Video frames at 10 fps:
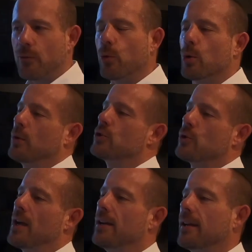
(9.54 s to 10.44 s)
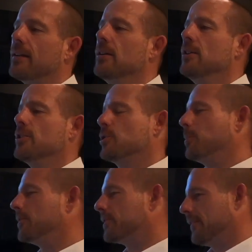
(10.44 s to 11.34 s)
where we're trending,
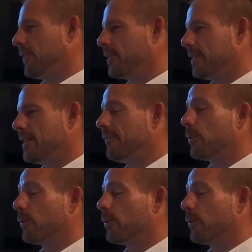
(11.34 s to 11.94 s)
specifically for